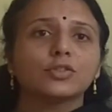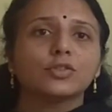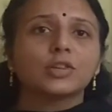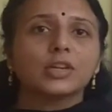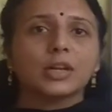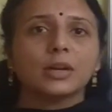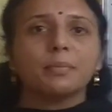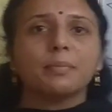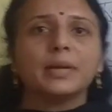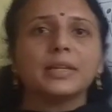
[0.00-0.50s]

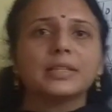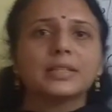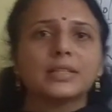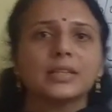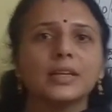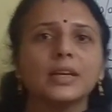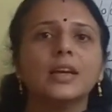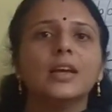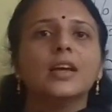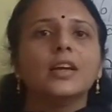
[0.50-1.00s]
total bits?
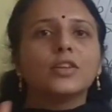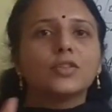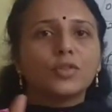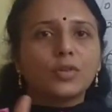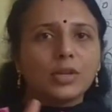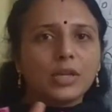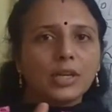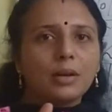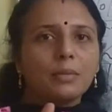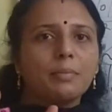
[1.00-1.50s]

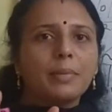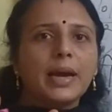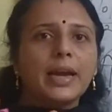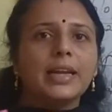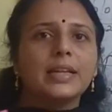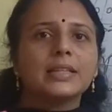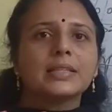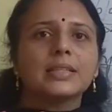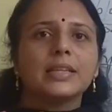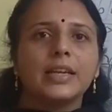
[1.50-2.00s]
Total
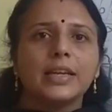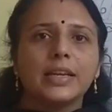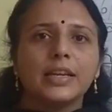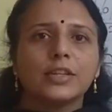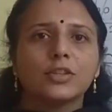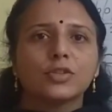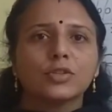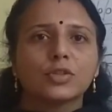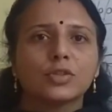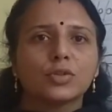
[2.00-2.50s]
bytes
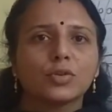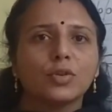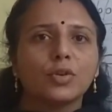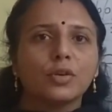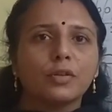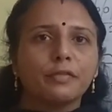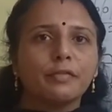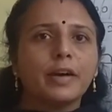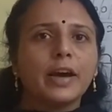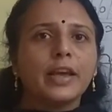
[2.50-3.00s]
needed to
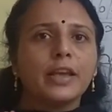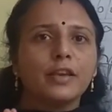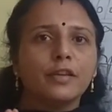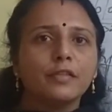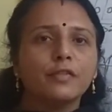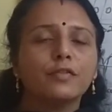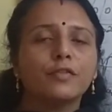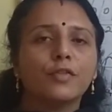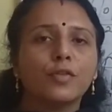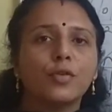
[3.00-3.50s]
store
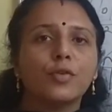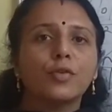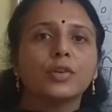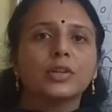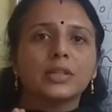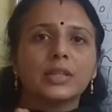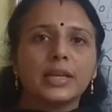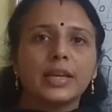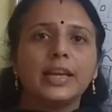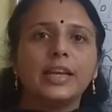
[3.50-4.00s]
5, 4,
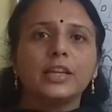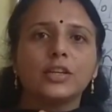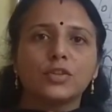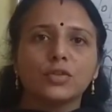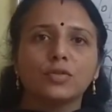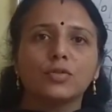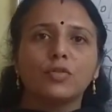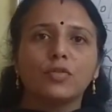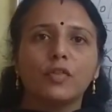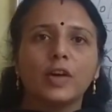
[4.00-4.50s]
3,
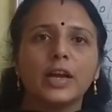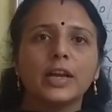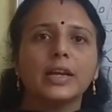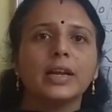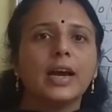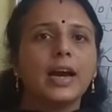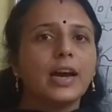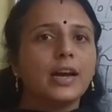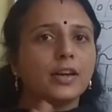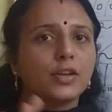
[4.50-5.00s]
2, 1
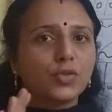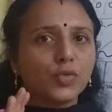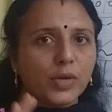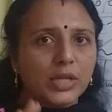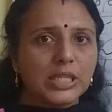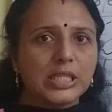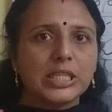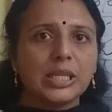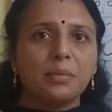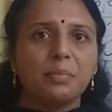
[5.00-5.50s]
are
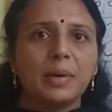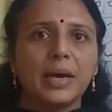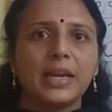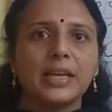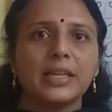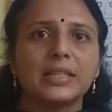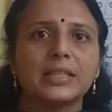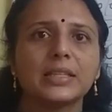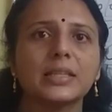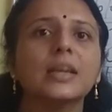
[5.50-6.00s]
20
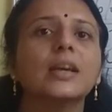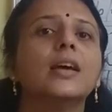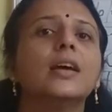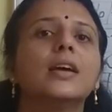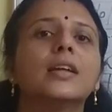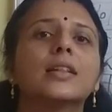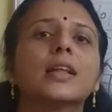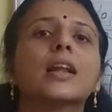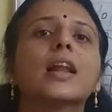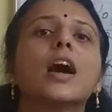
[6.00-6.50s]
bytes.
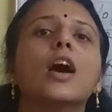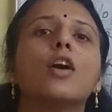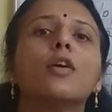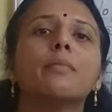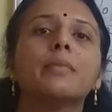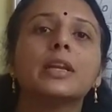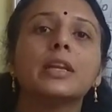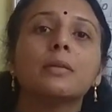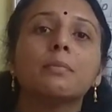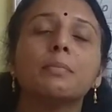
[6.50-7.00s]
Then how
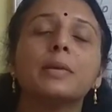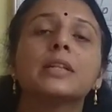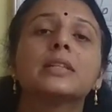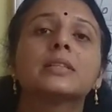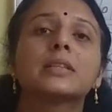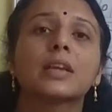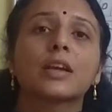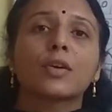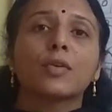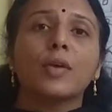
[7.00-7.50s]
many
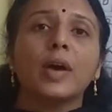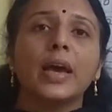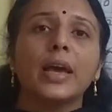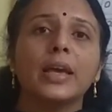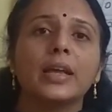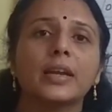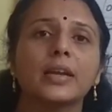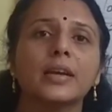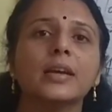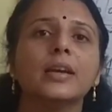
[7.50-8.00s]
bits
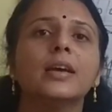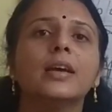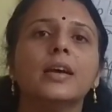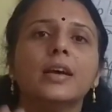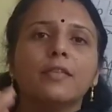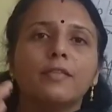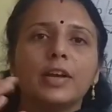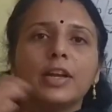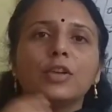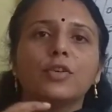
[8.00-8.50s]
require?
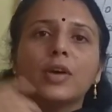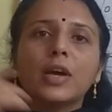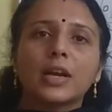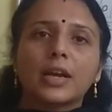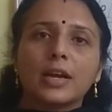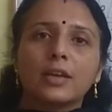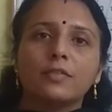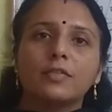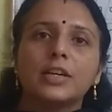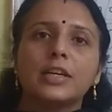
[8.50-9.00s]
When you are
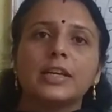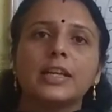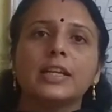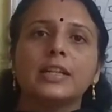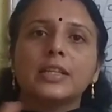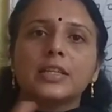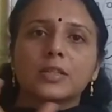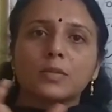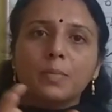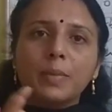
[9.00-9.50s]

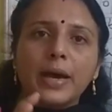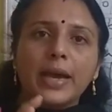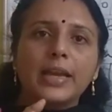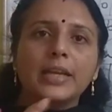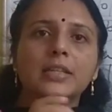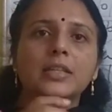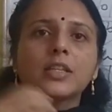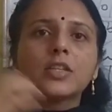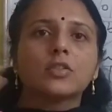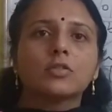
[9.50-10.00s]
converting this
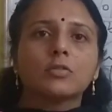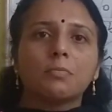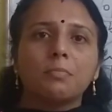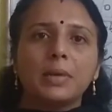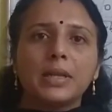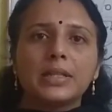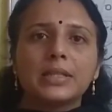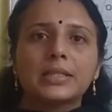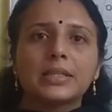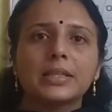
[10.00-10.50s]
byte into
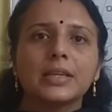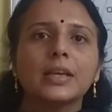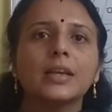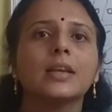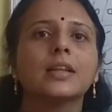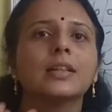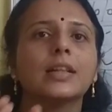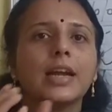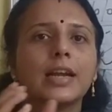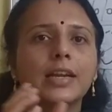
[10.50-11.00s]
bits,
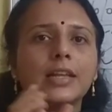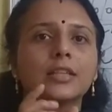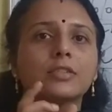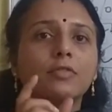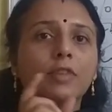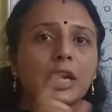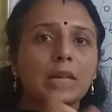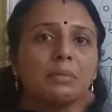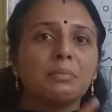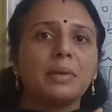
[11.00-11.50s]
that is
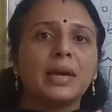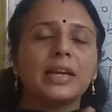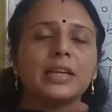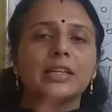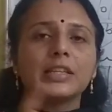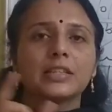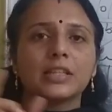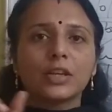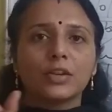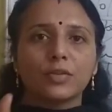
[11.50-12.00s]
1 byte
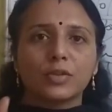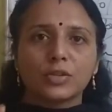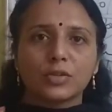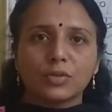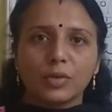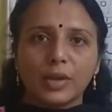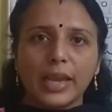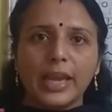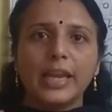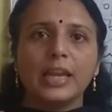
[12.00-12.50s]
is equals
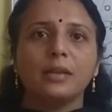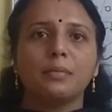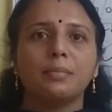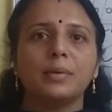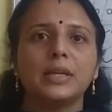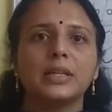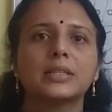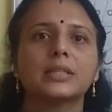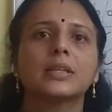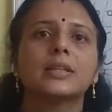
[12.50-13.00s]
to 8
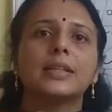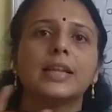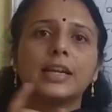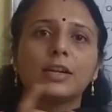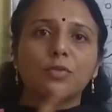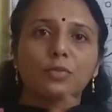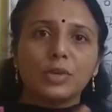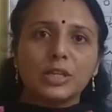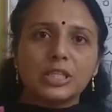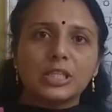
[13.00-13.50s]
bits,
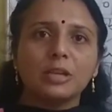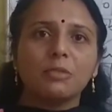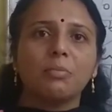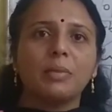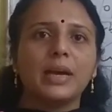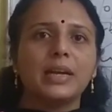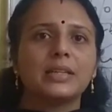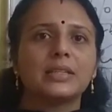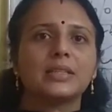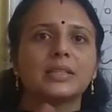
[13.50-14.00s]
then 20
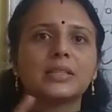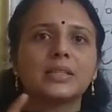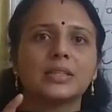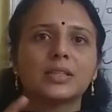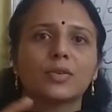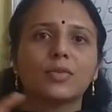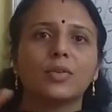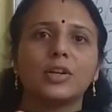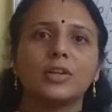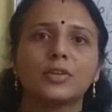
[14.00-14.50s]
bytes is
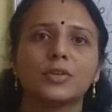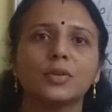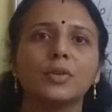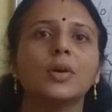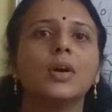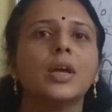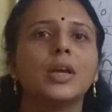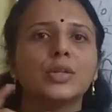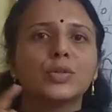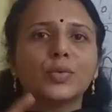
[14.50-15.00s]
equal
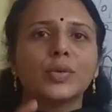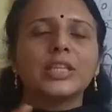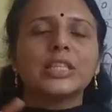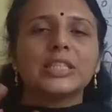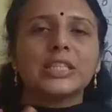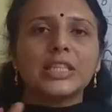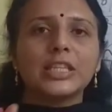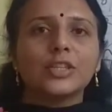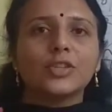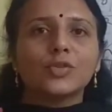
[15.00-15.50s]
to
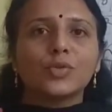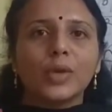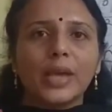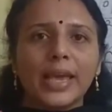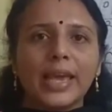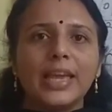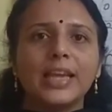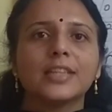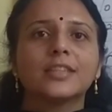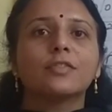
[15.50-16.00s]
20 into
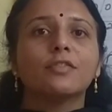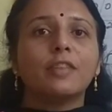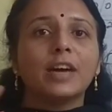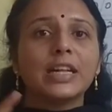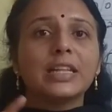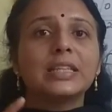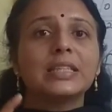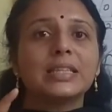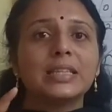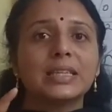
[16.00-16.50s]
8,
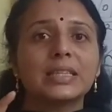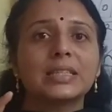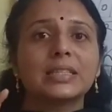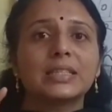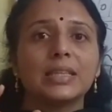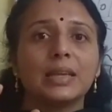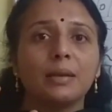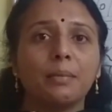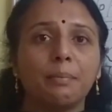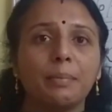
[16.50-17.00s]

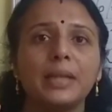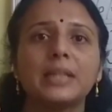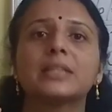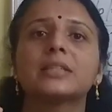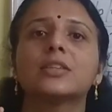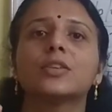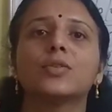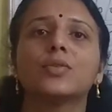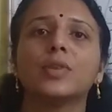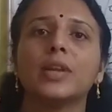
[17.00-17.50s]
160
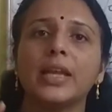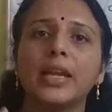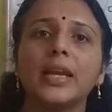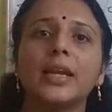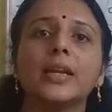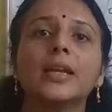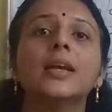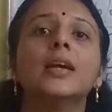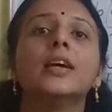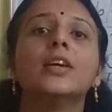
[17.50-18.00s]
bits you
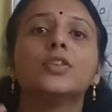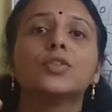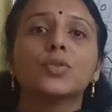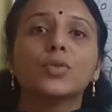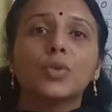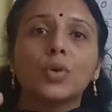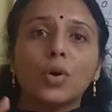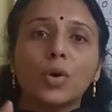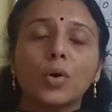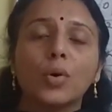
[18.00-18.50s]
need
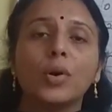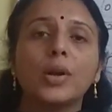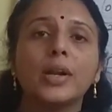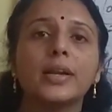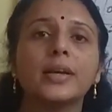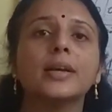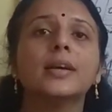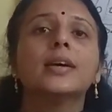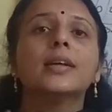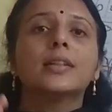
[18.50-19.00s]
to hold
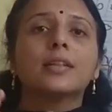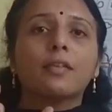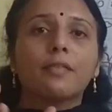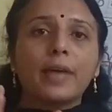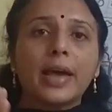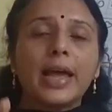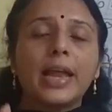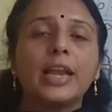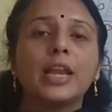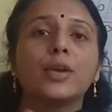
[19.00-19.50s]
the
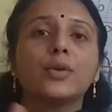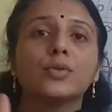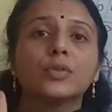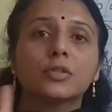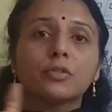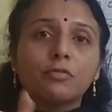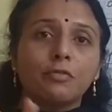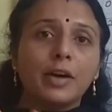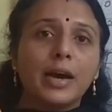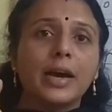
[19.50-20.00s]

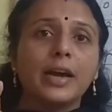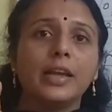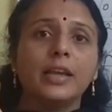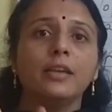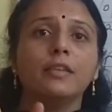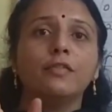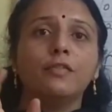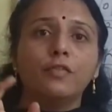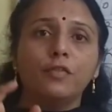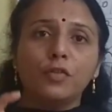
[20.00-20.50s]
values
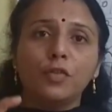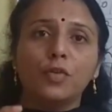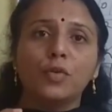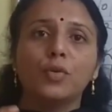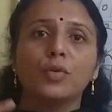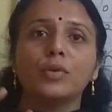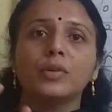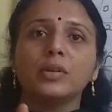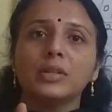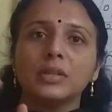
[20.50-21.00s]
5,
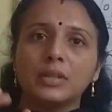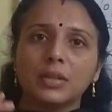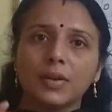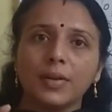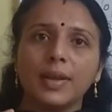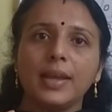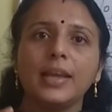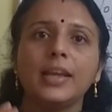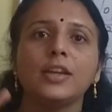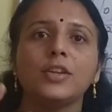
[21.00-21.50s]
4,
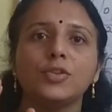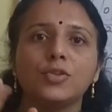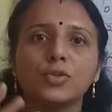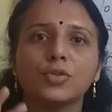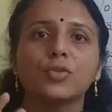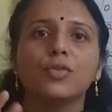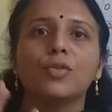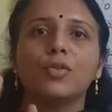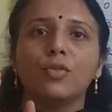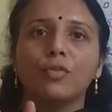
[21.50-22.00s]
3,
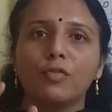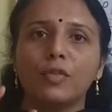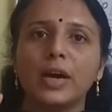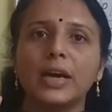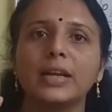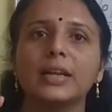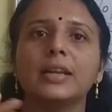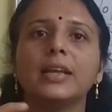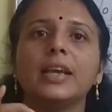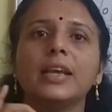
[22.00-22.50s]
2,
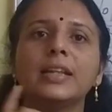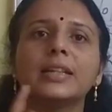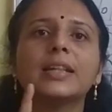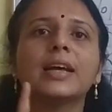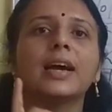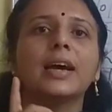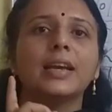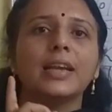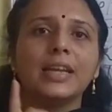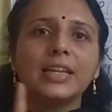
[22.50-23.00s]
1 in
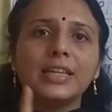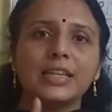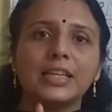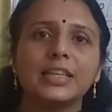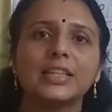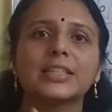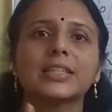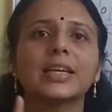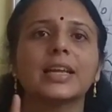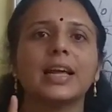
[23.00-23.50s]
the
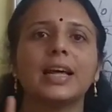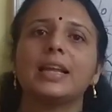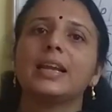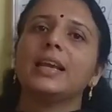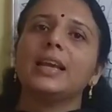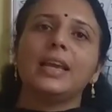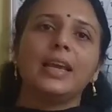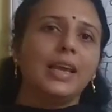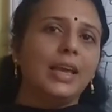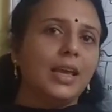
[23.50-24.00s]
integer
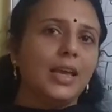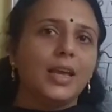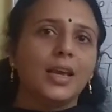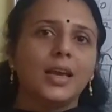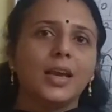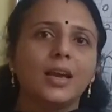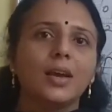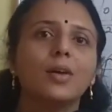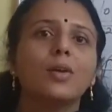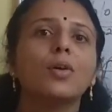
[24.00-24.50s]
array A.
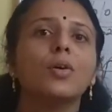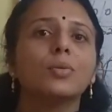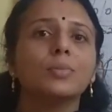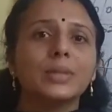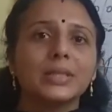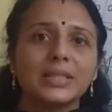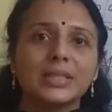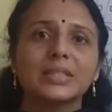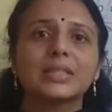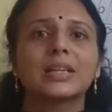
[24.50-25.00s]
Hope
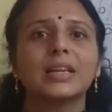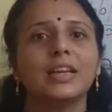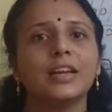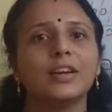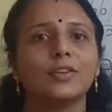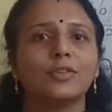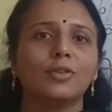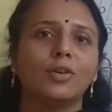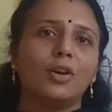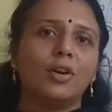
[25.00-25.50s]
this is
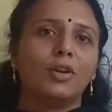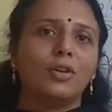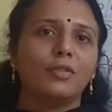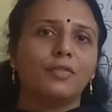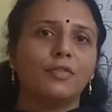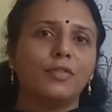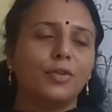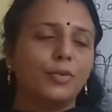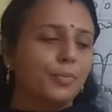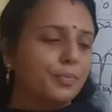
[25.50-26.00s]
clear to all
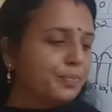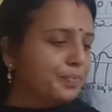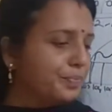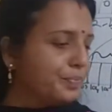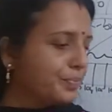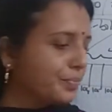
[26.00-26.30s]
of you.